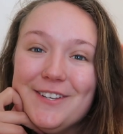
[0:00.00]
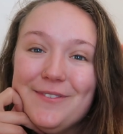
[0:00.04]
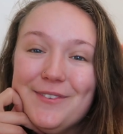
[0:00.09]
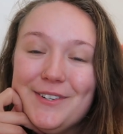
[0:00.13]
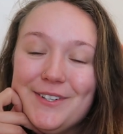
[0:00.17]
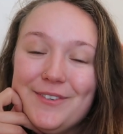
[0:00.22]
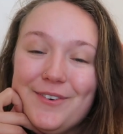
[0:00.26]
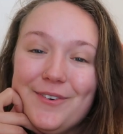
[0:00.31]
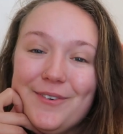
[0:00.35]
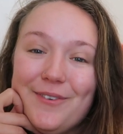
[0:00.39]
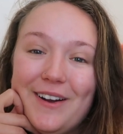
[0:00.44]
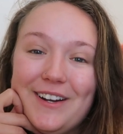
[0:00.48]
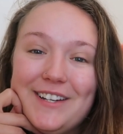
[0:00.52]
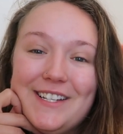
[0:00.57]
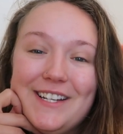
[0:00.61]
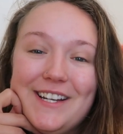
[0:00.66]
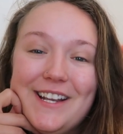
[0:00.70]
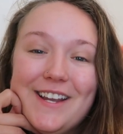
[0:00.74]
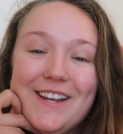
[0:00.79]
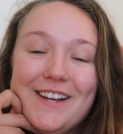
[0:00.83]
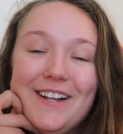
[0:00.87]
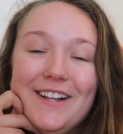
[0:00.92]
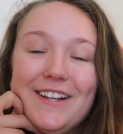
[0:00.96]
so much for
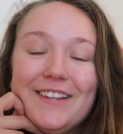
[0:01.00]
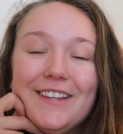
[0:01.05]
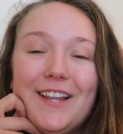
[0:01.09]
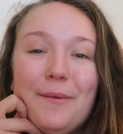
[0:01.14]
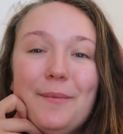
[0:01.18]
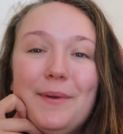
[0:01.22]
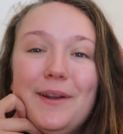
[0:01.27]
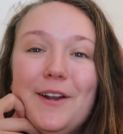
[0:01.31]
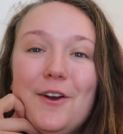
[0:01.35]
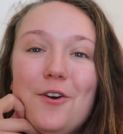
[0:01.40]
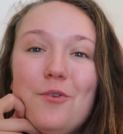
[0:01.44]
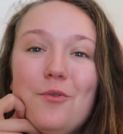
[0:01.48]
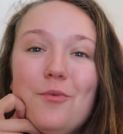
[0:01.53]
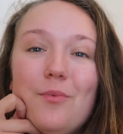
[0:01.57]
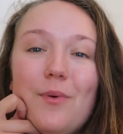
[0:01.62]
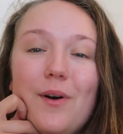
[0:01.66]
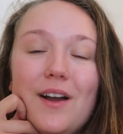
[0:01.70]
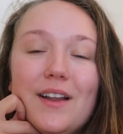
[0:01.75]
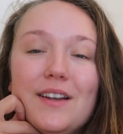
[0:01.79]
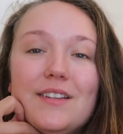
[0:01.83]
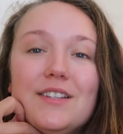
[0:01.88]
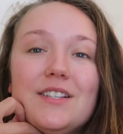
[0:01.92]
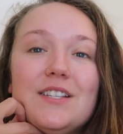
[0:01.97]
watching. Let me know
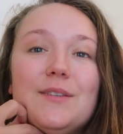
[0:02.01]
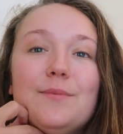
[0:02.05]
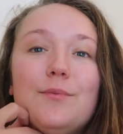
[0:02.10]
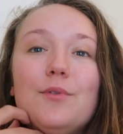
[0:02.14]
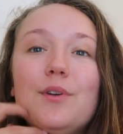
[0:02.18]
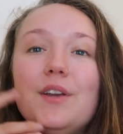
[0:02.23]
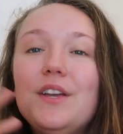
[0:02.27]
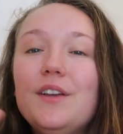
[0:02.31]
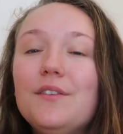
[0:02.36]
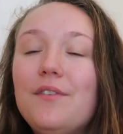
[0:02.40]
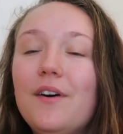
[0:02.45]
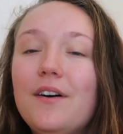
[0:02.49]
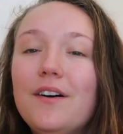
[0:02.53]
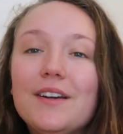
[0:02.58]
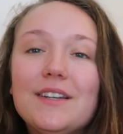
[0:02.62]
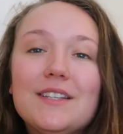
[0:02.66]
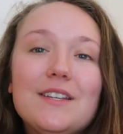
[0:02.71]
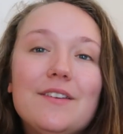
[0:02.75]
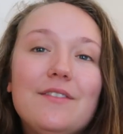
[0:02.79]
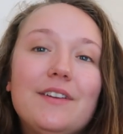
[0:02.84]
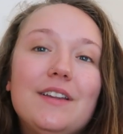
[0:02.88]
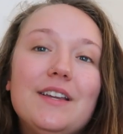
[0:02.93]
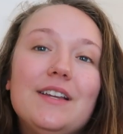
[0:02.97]
what spooky fall
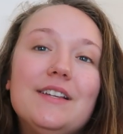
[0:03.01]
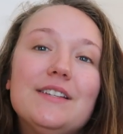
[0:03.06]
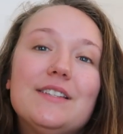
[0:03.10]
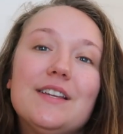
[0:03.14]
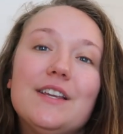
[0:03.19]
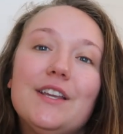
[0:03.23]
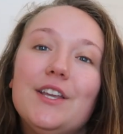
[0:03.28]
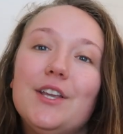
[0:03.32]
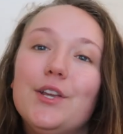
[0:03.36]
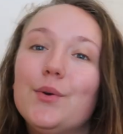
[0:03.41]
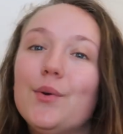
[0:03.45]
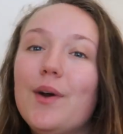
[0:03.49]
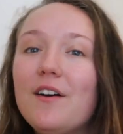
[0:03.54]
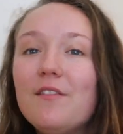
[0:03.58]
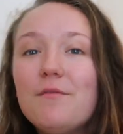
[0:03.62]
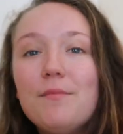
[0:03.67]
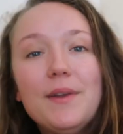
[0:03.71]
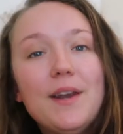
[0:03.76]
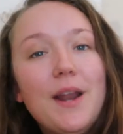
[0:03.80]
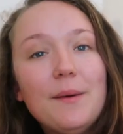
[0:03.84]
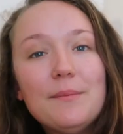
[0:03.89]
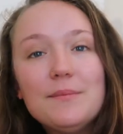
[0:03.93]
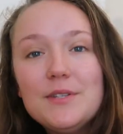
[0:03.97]
activities you have
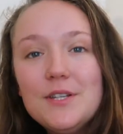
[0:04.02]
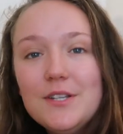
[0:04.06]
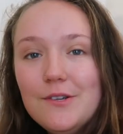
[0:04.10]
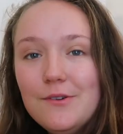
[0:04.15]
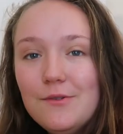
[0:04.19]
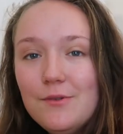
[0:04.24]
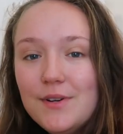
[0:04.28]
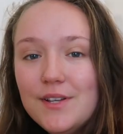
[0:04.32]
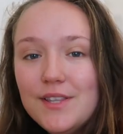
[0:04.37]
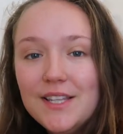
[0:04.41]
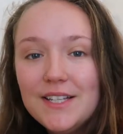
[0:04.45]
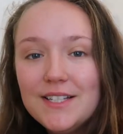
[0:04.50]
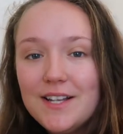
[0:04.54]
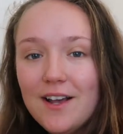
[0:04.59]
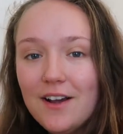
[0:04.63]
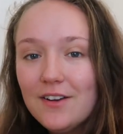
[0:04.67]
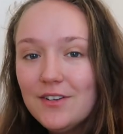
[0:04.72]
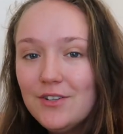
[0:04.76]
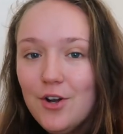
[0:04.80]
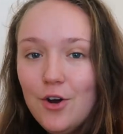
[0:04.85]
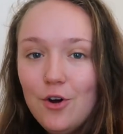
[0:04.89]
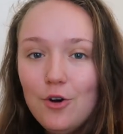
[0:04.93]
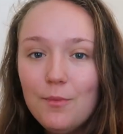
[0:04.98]
been up to this
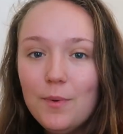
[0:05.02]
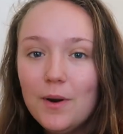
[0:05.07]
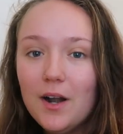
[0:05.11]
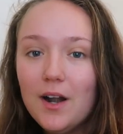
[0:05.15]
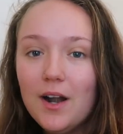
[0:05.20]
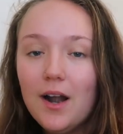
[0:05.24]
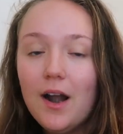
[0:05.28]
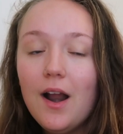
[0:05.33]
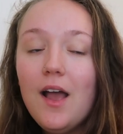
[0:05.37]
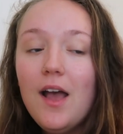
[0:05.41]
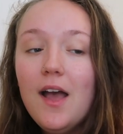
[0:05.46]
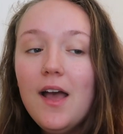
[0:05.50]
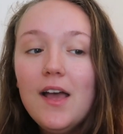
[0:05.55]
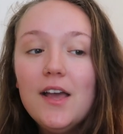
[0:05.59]
October.